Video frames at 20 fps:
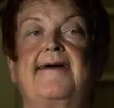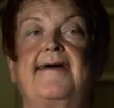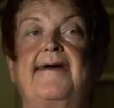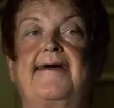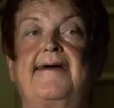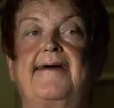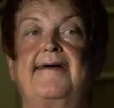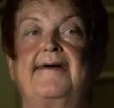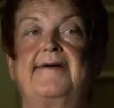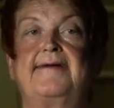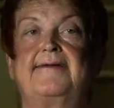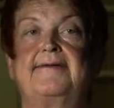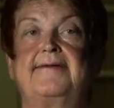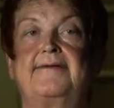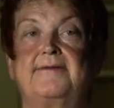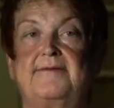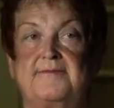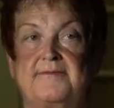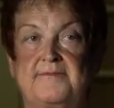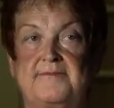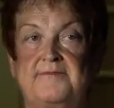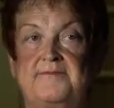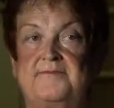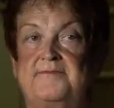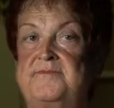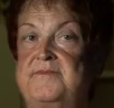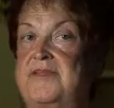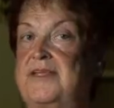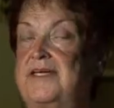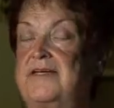And
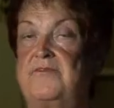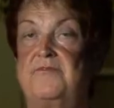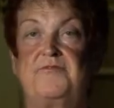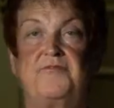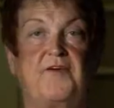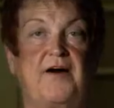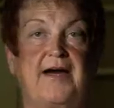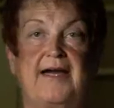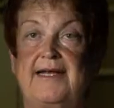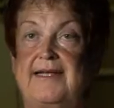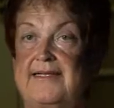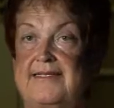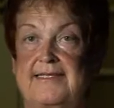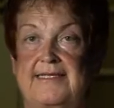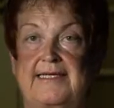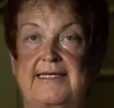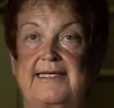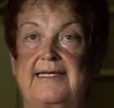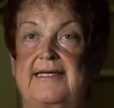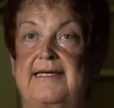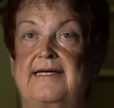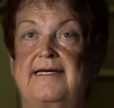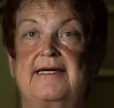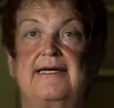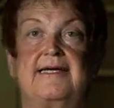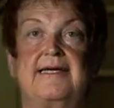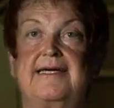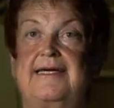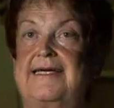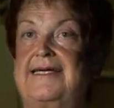then finally,
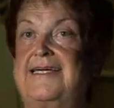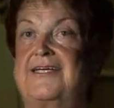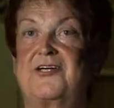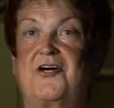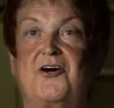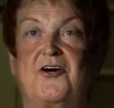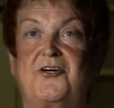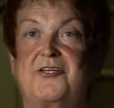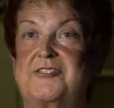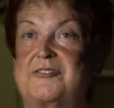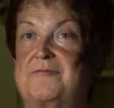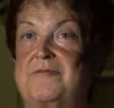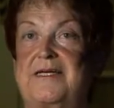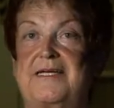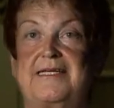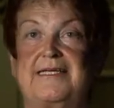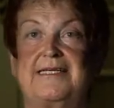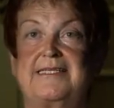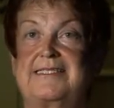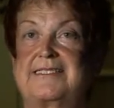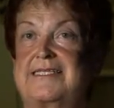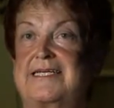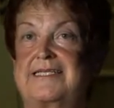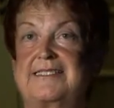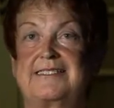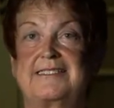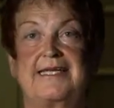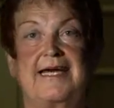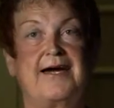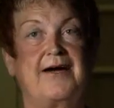he calls me and he
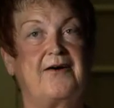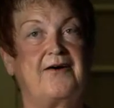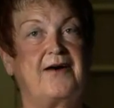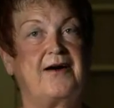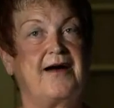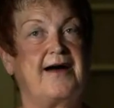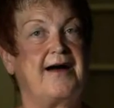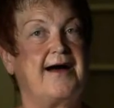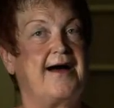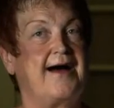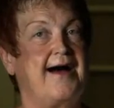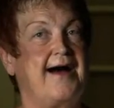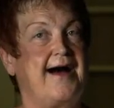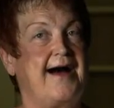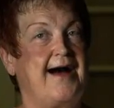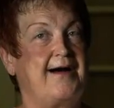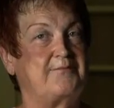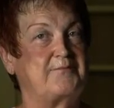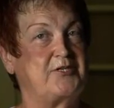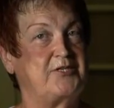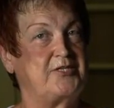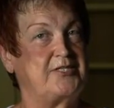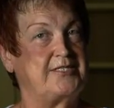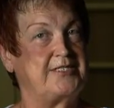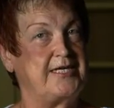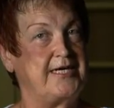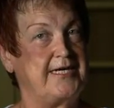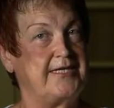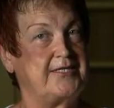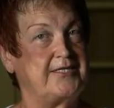says, now, I'm going to
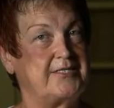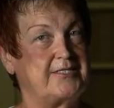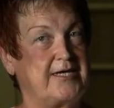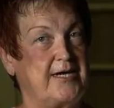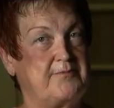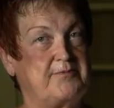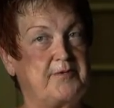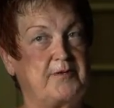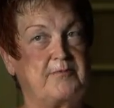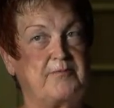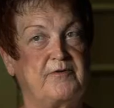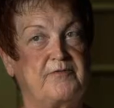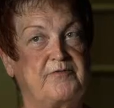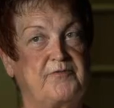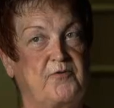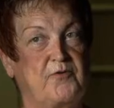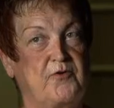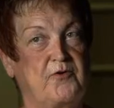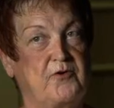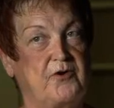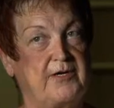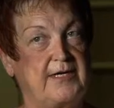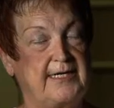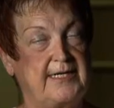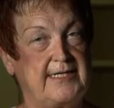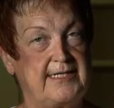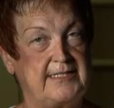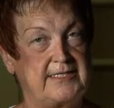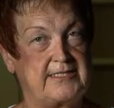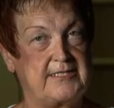tell you something before it
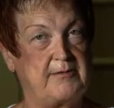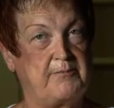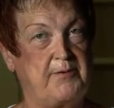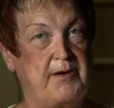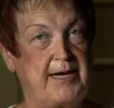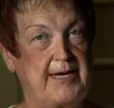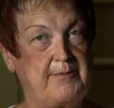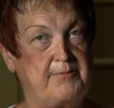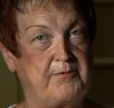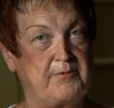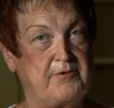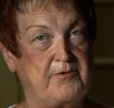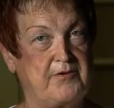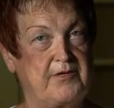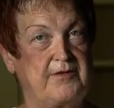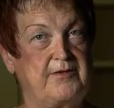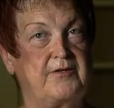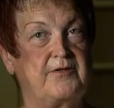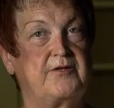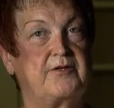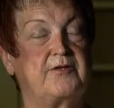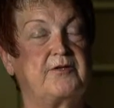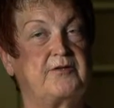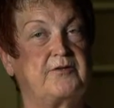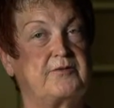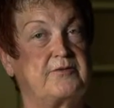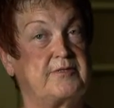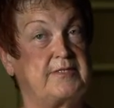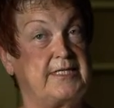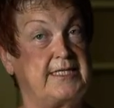hits the paper and
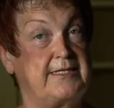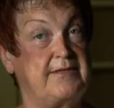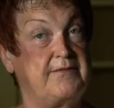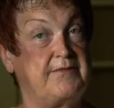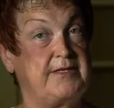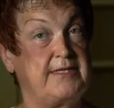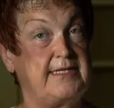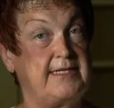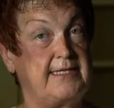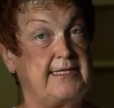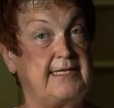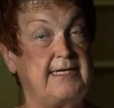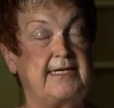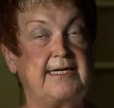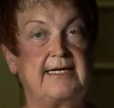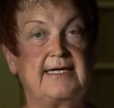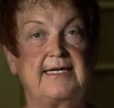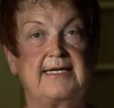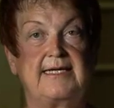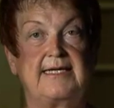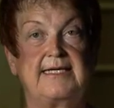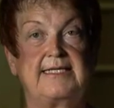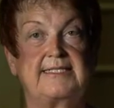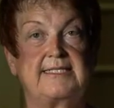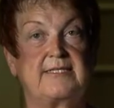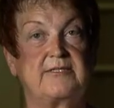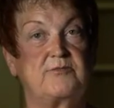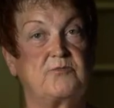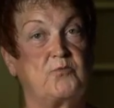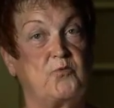the TV. He
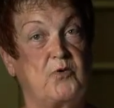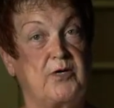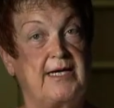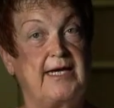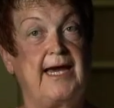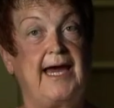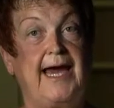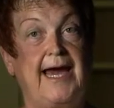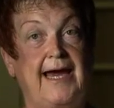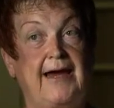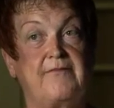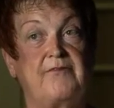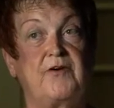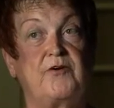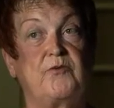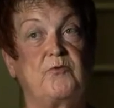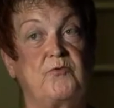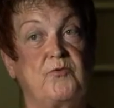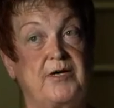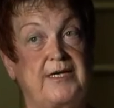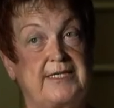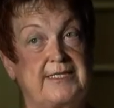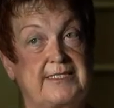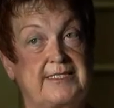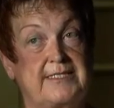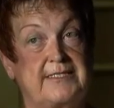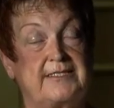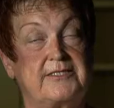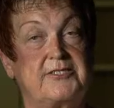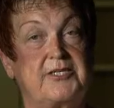says, we have
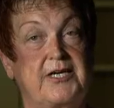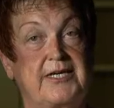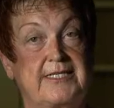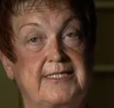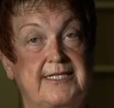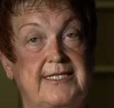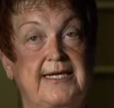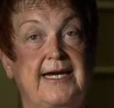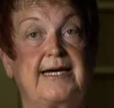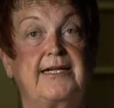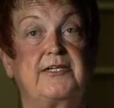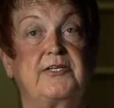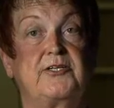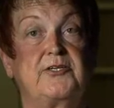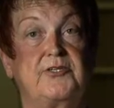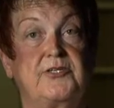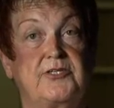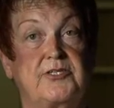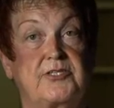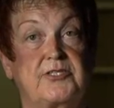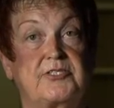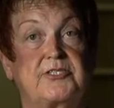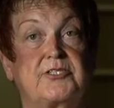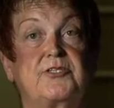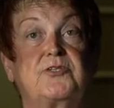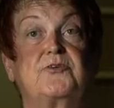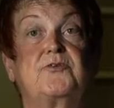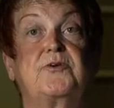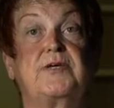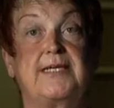arrested Jason Allen Hooks,
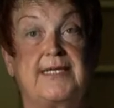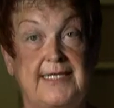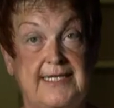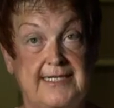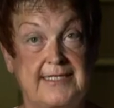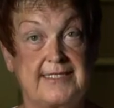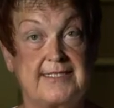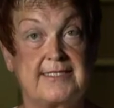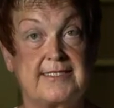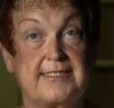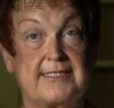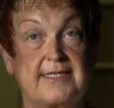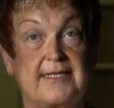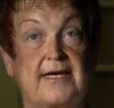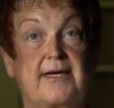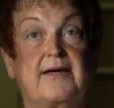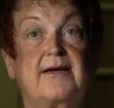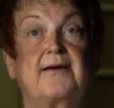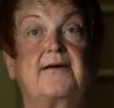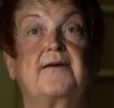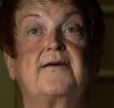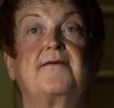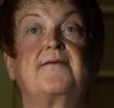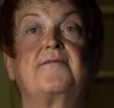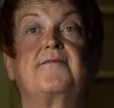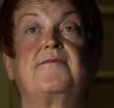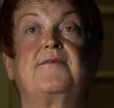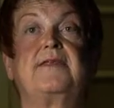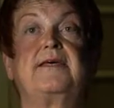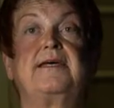who is
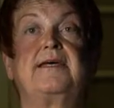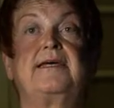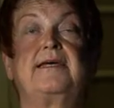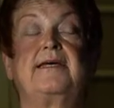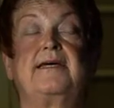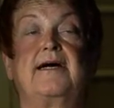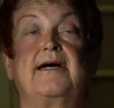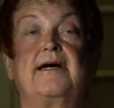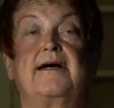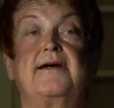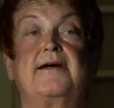the